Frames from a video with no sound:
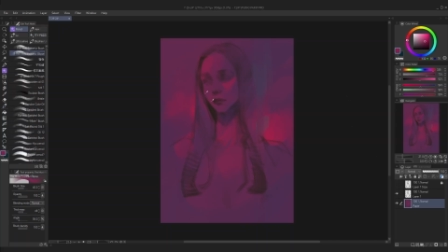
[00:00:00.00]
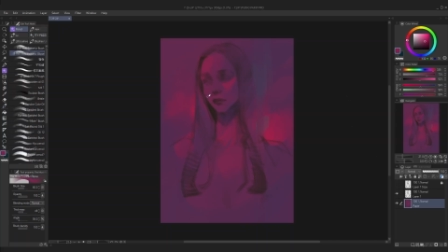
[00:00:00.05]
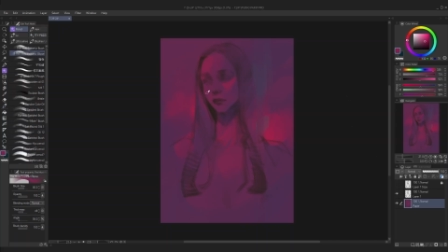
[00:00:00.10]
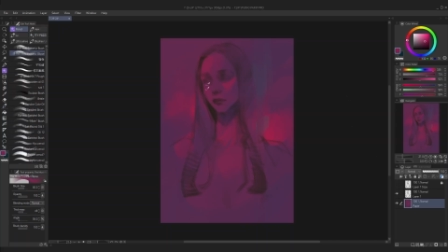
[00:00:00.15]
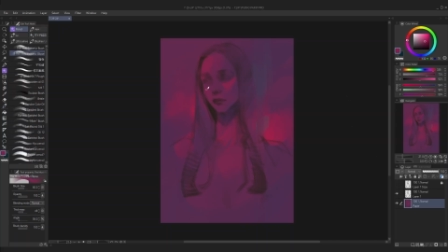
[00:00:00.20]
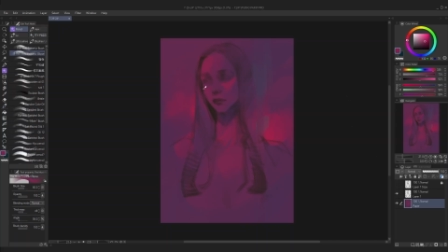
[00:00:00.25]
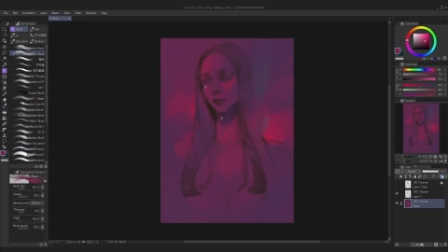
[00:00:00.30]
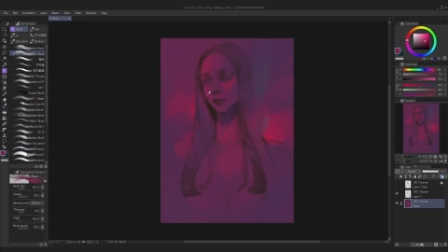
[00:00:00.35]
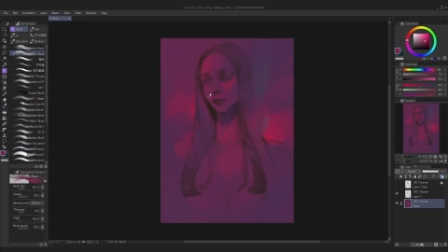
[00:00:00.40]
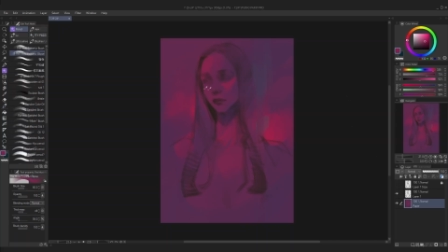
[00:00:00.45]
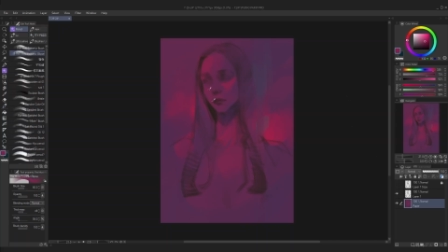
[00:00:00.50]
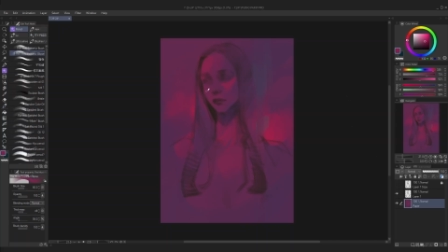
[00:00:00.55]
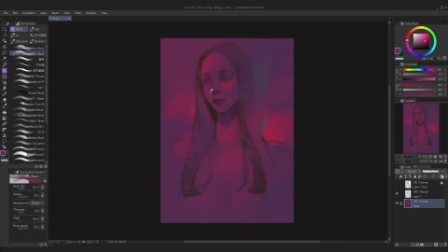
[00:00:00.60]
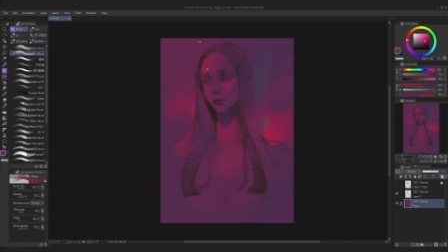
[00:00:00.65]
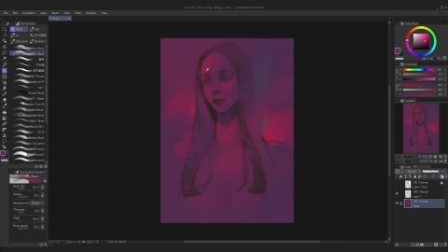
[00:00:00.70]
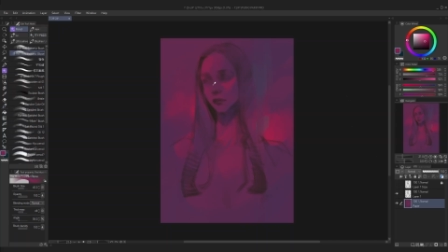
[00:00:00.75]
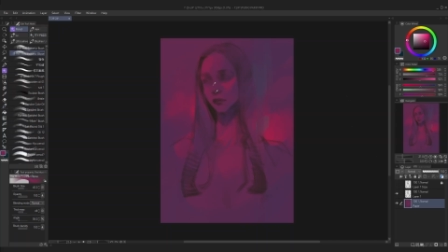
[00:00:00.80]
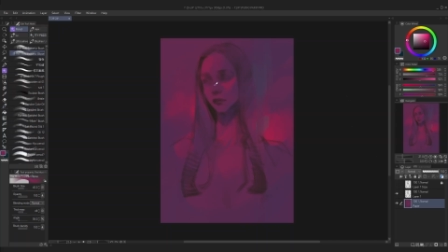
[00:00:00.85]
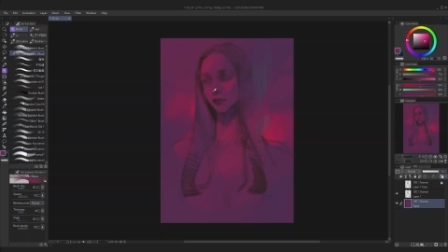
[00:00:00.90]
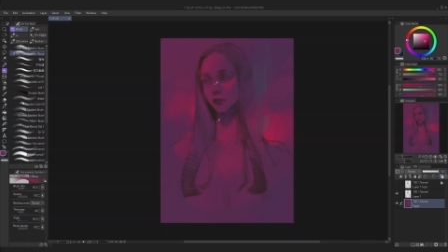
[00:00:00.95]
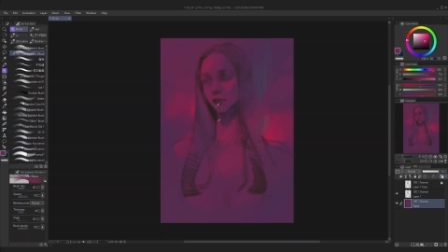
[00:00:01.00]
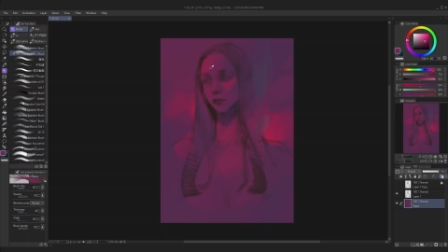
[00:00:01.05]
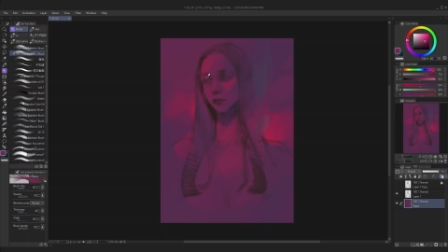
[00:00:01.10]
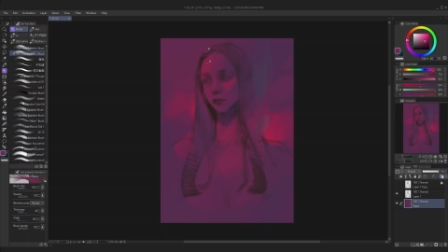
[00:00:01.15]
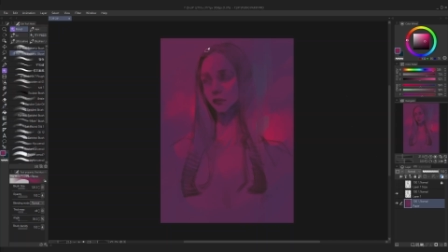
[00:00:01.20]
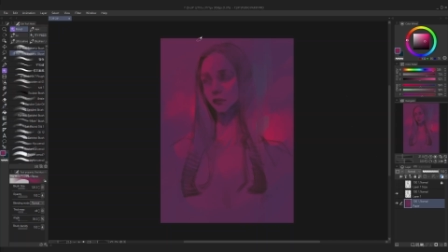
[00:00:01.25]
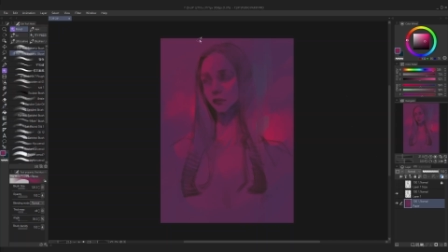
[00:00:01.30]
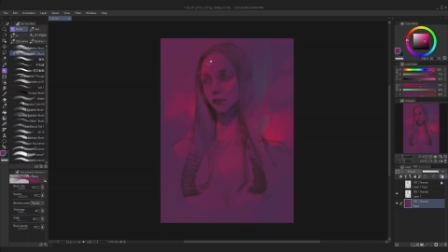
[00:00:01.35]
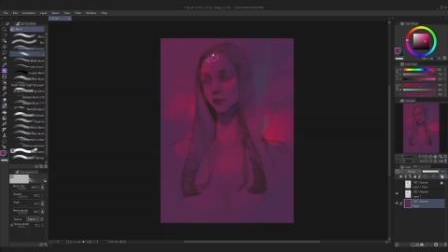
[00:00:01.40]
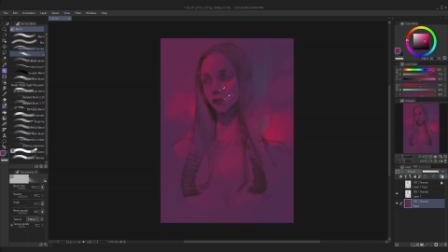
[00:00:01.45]
it is necessary
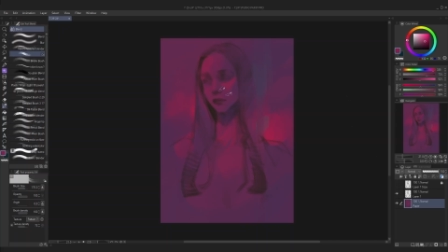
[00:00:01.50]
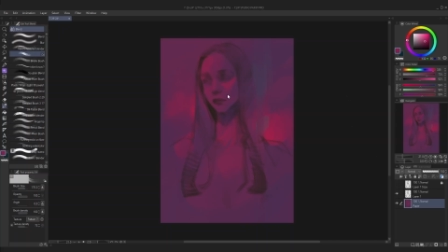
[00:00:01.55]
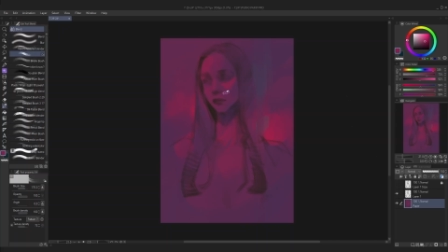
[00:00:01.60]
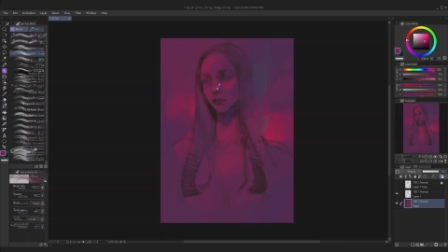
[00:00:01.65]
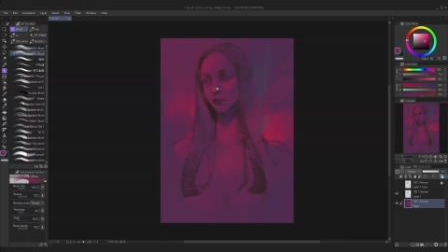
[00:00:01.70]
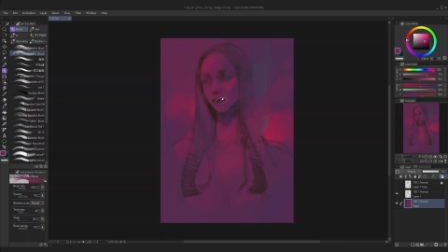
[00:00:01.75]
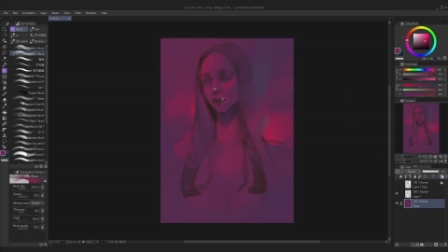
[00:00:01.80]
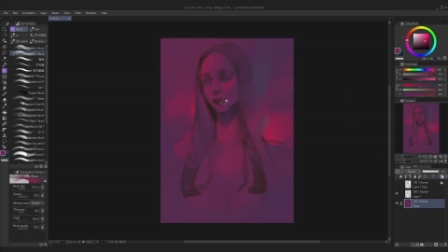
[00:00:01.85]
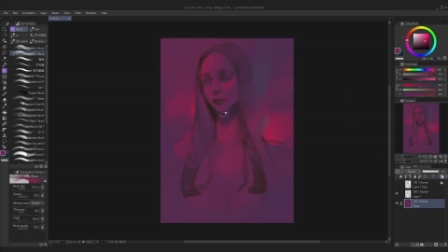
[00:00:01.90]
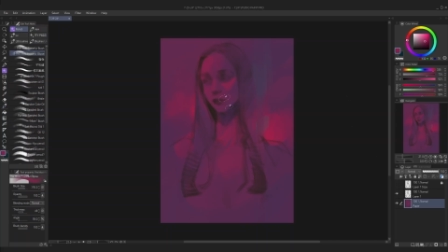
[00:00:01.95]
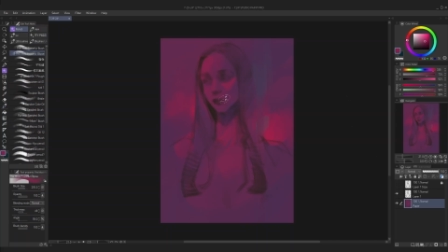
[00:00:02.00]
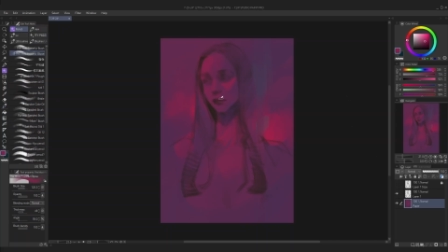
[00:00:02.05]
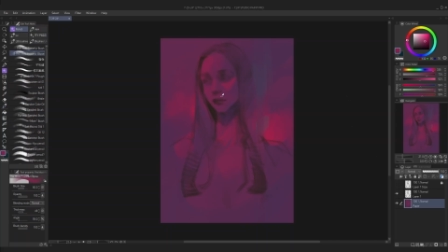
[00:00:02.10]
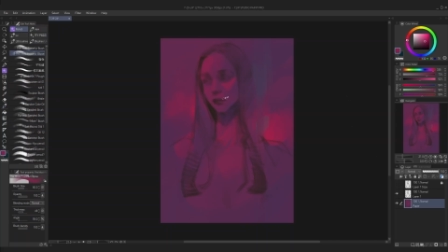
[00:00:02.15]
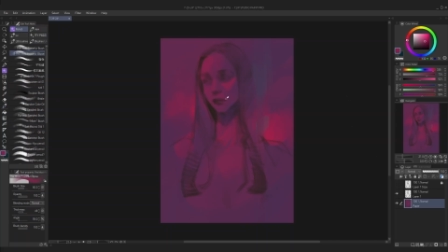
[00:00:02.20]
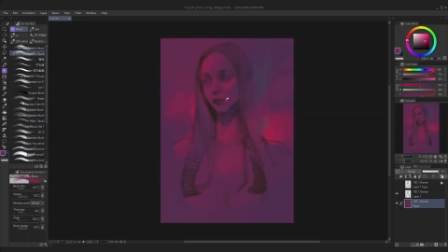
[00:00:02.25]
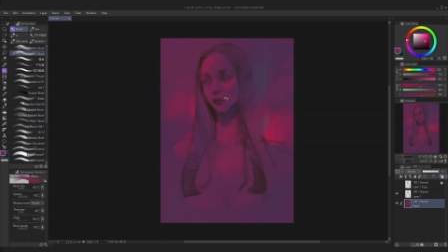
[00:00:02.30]
to deeply pursue